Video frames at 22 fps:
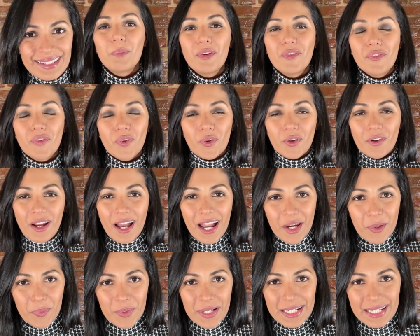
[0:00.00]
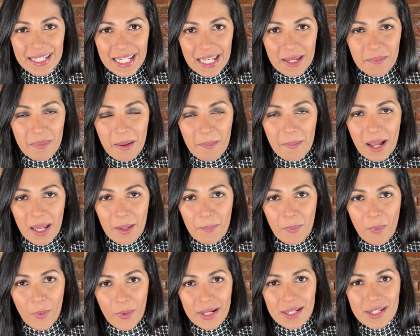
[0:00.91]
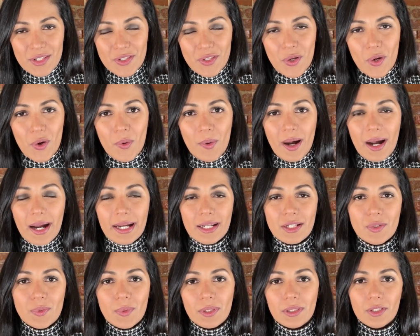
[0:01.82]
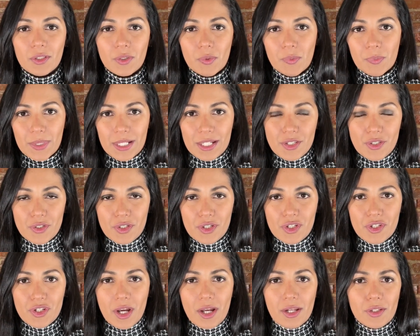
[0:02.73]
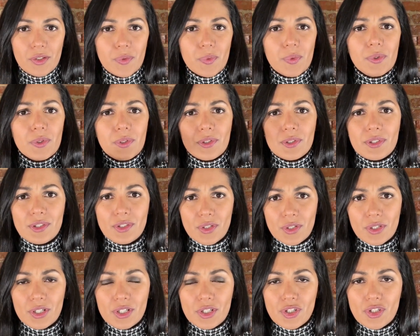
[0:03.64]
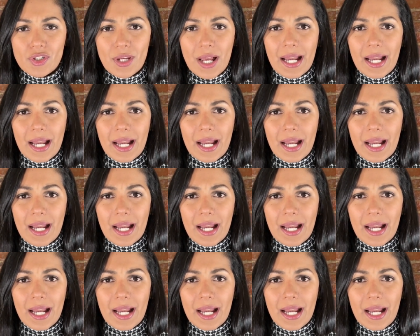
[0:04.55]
Before I redeem my points though, I do a little research on Google search.